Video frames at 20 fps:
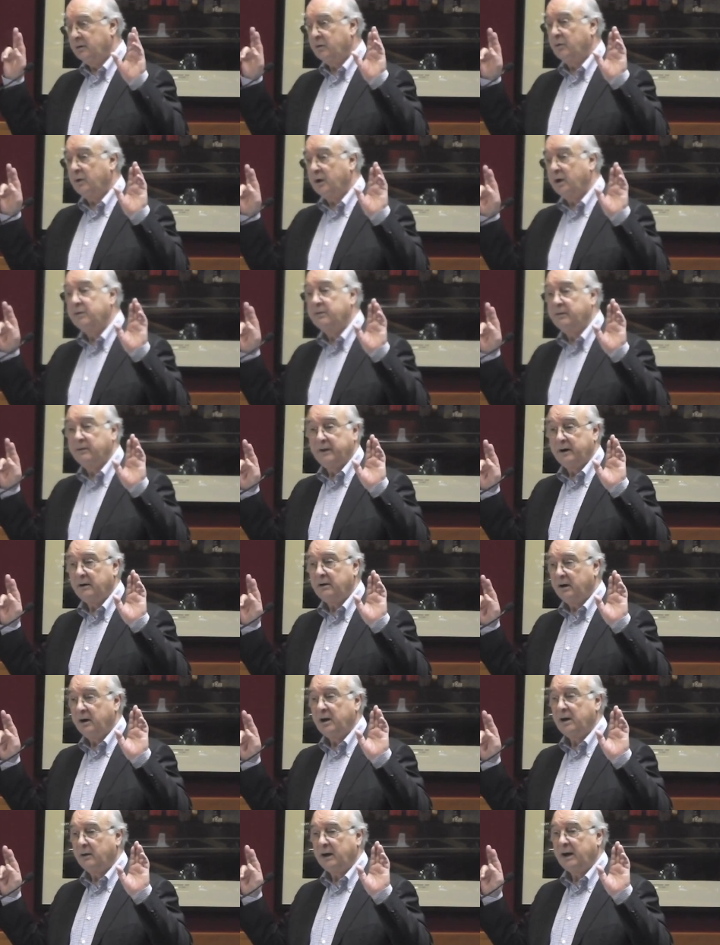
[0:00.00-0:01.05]
quote, there
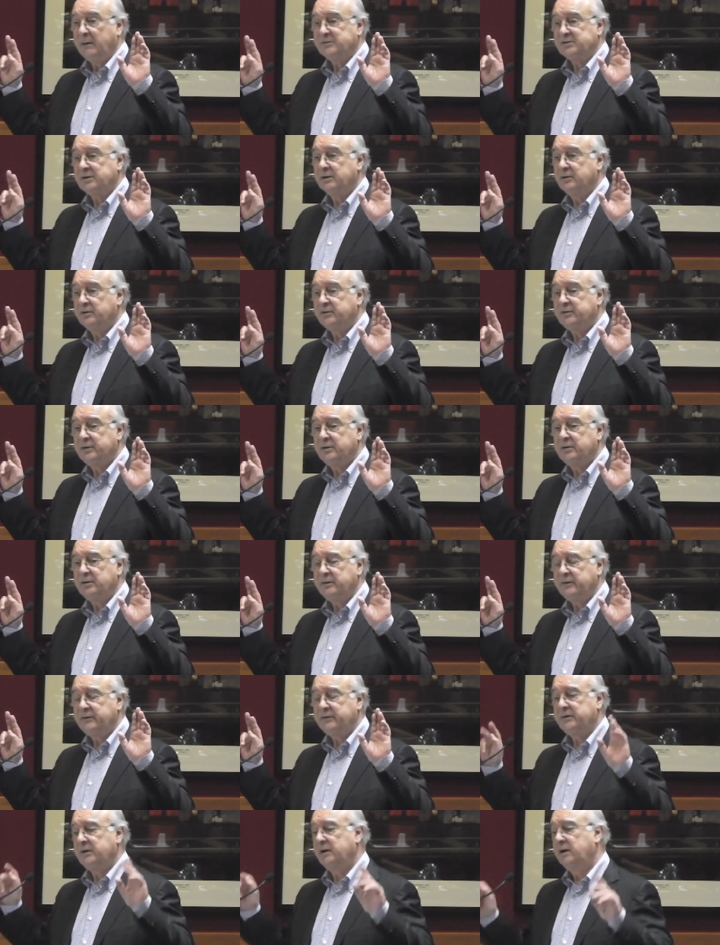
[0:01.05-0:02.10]
are no absolute
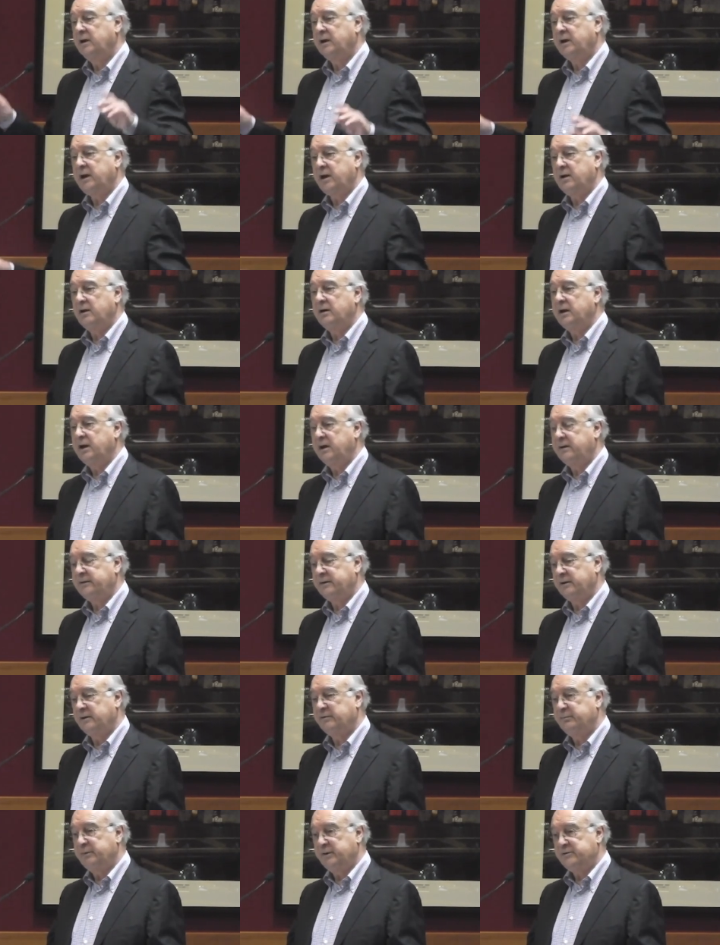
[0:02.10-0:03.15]
truths, cannot
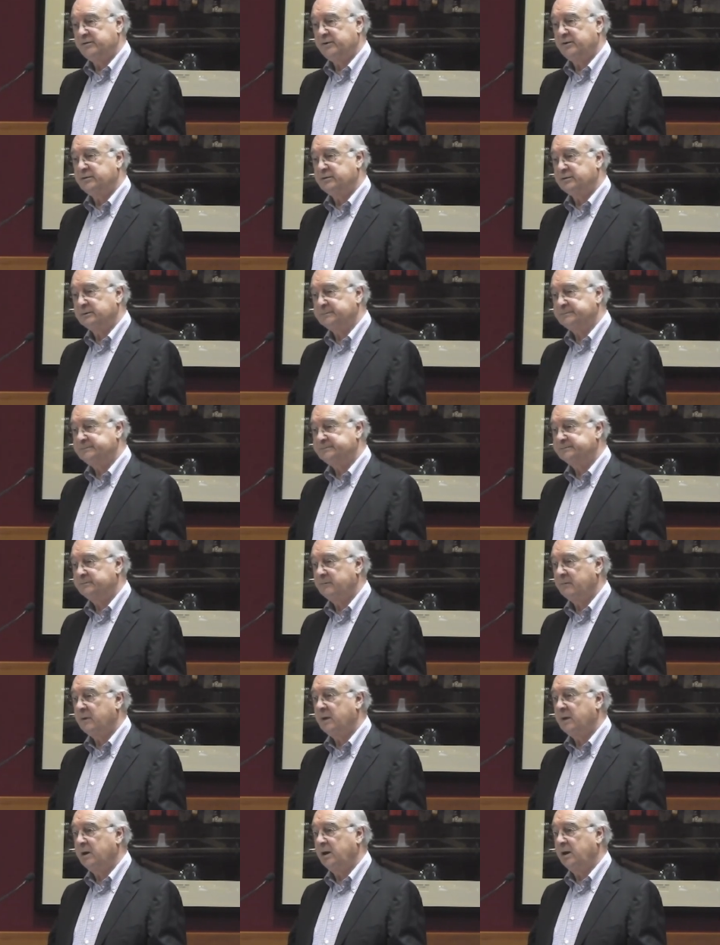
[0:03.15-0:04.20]
itself be true.
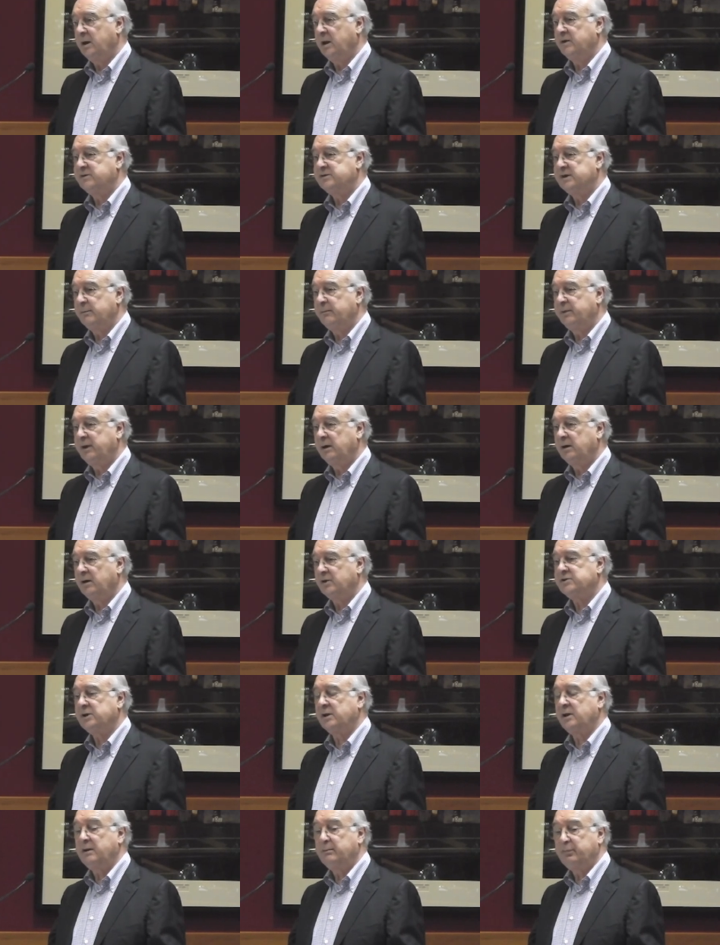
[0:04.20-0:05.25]
It's simply
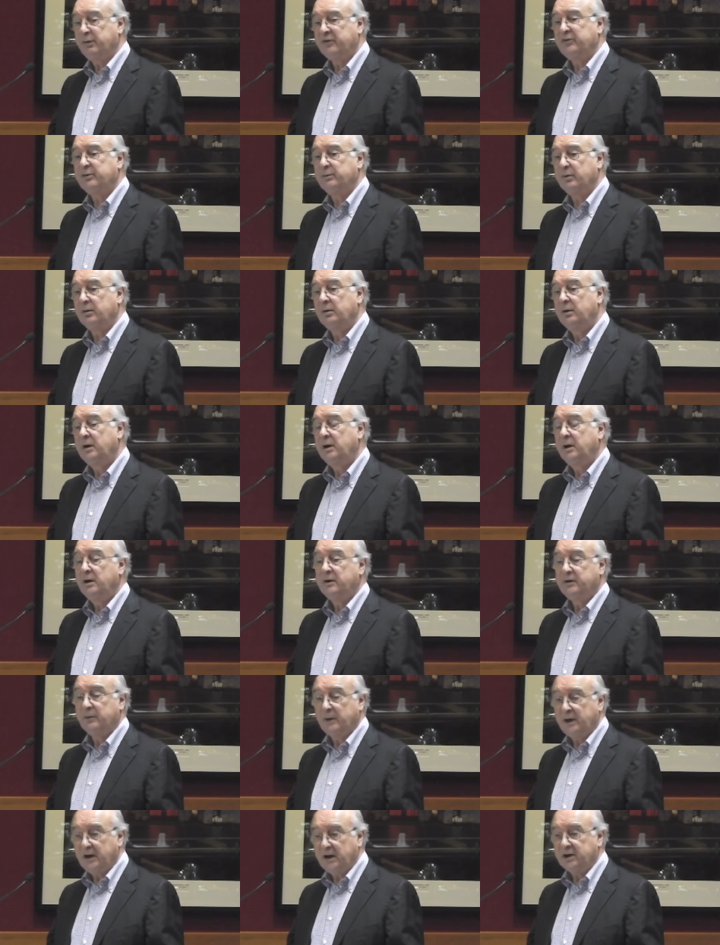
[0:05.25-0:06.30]
logically impossible
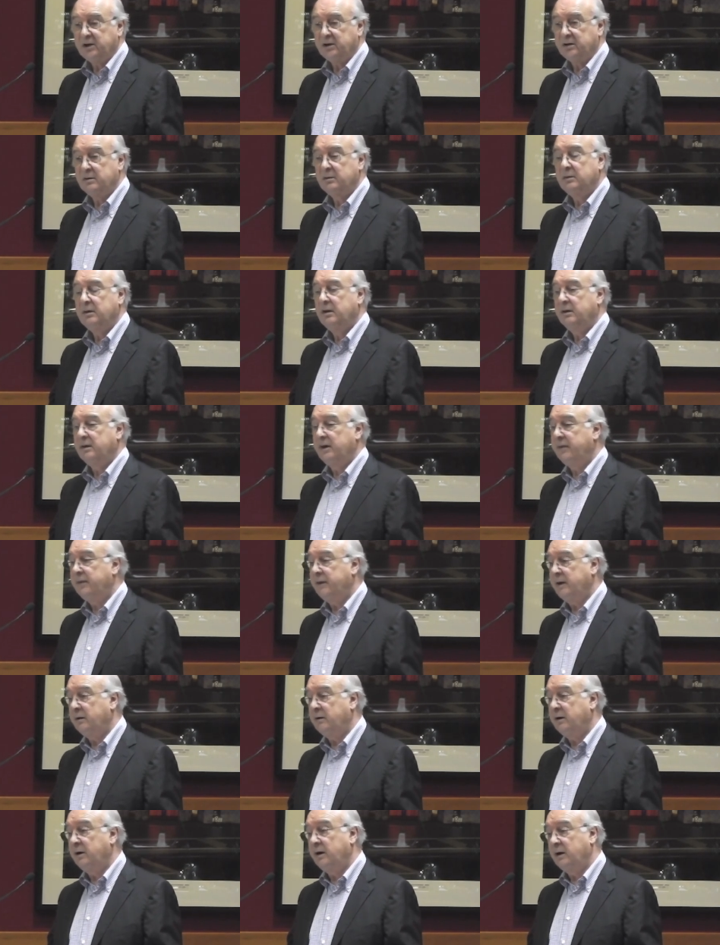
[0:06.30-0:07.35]
to argue that
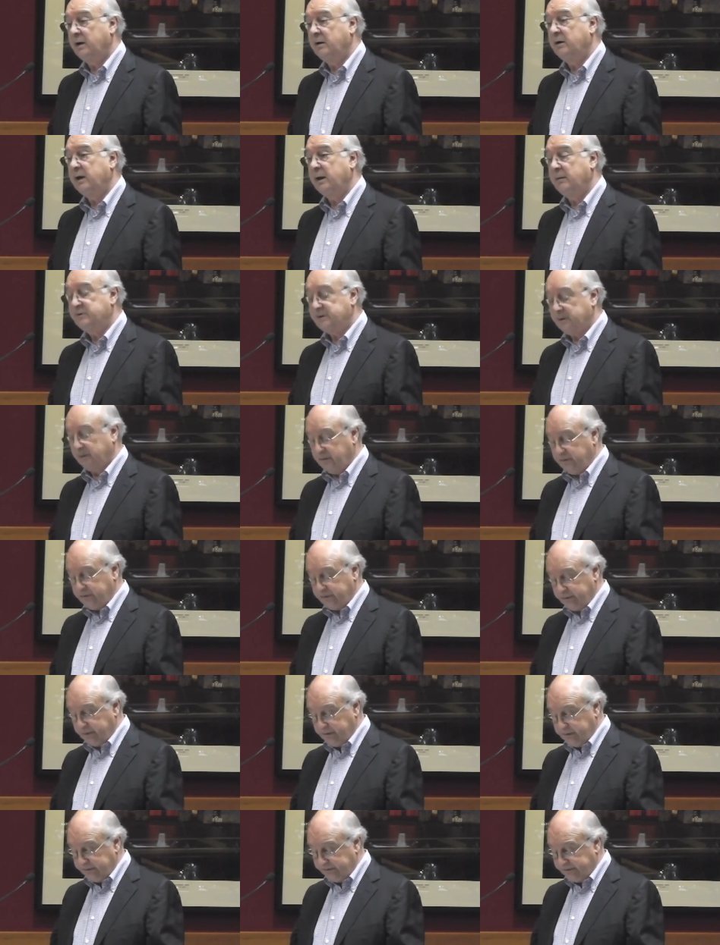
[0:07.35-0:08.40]
there are no absolute
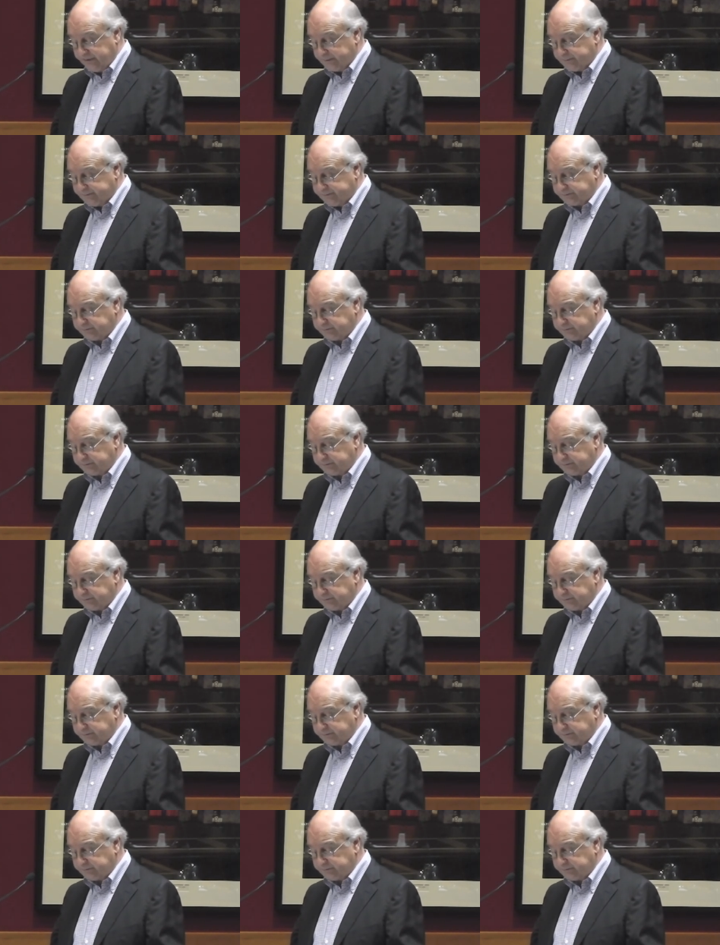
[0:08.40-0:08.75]
truths.